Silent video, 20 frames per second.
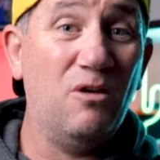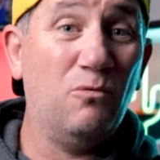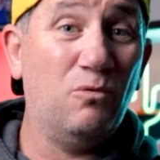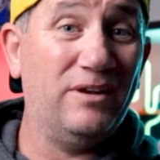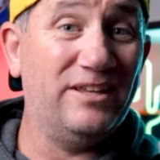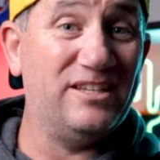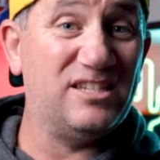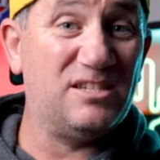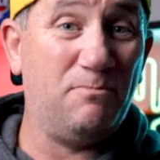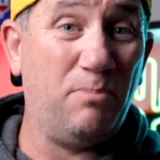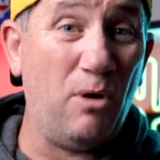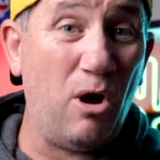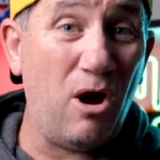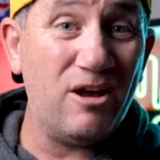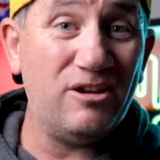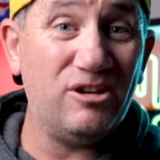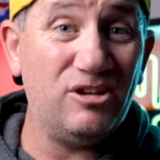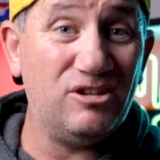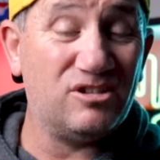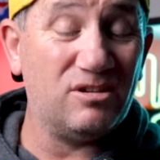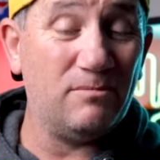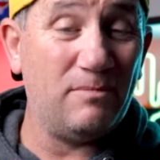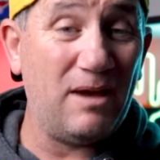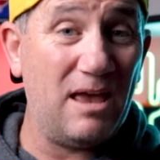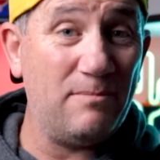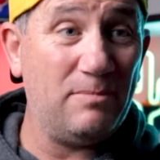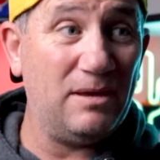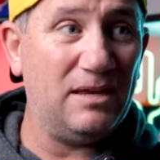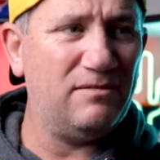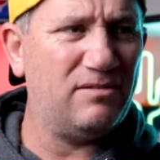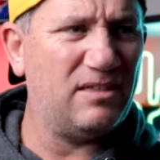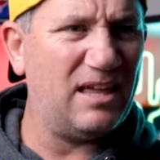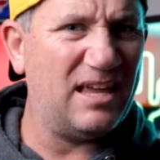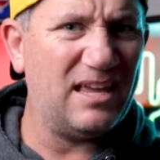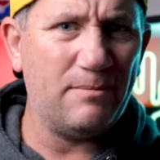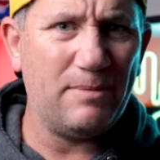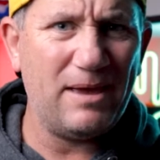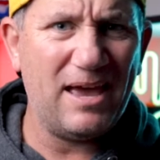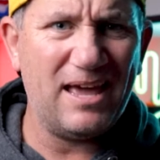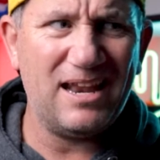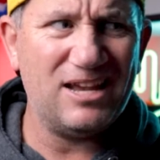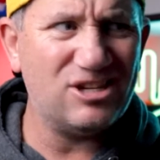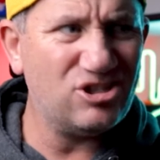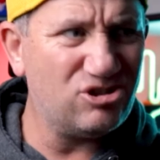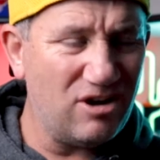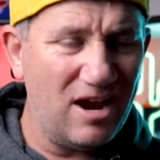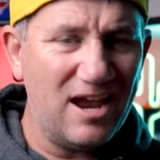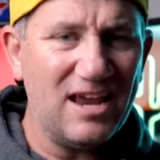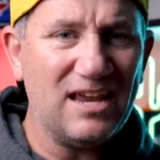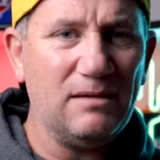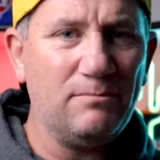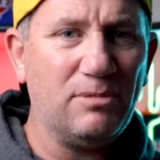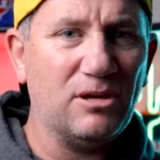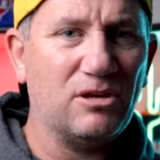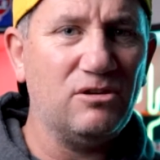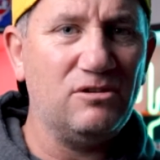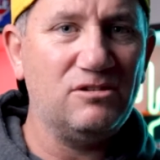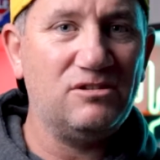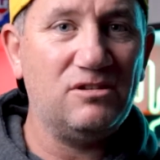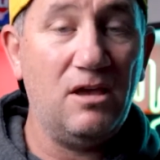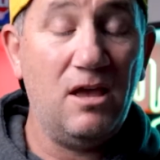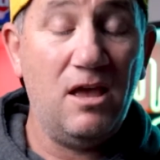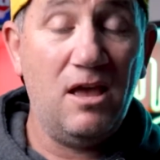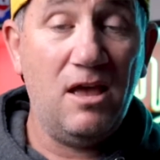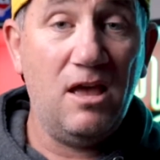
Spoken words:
will inspire you to maybe think about Australia, because